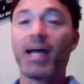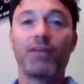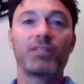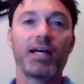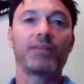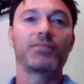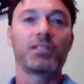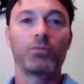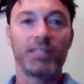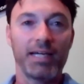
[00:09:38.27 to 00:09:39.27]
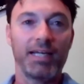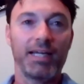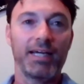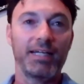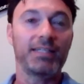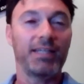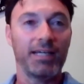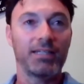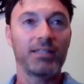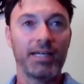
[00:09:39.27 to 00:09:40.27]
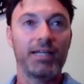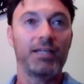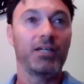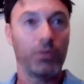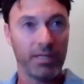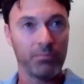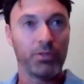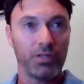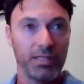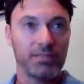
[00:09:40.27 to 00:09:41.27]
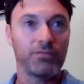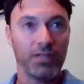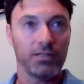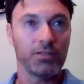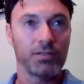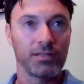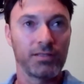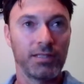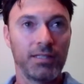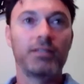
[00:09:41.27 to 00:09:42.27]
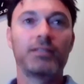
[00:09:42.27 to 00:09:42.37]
they have to have someone dedicated at the end of the day to go input these fields.